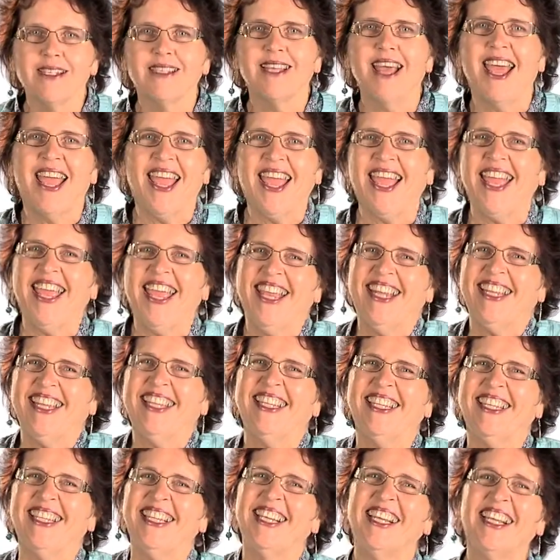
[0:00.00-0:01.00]
said.
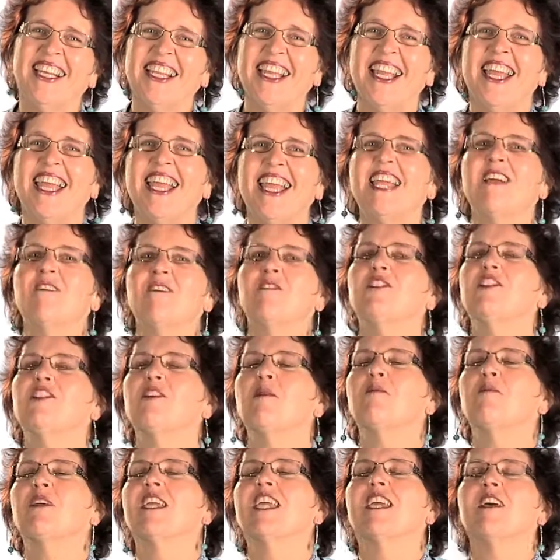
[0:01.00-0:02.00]
it was
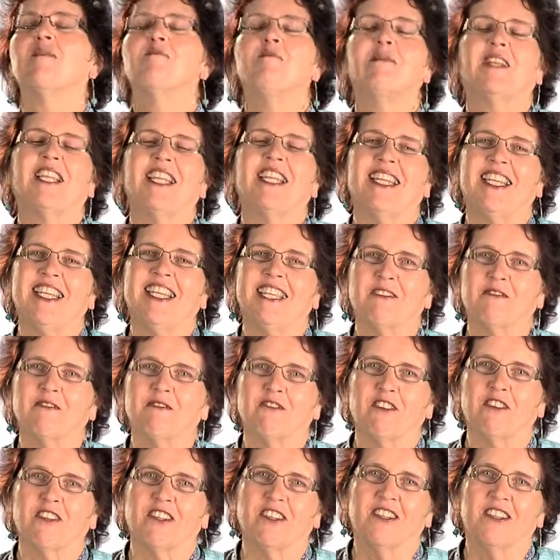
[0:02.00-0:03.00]
something completely
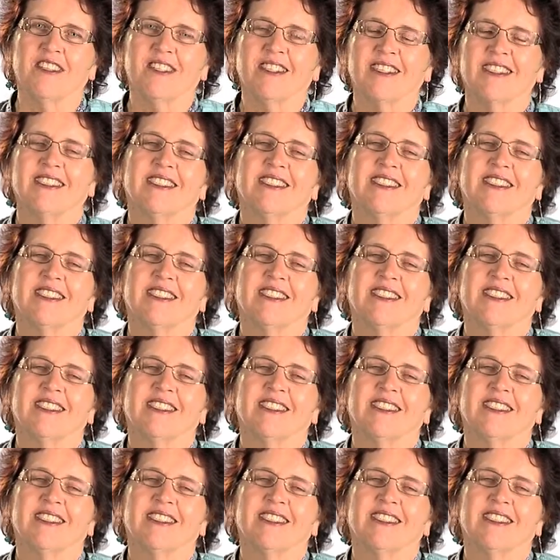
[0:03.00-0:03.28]
different.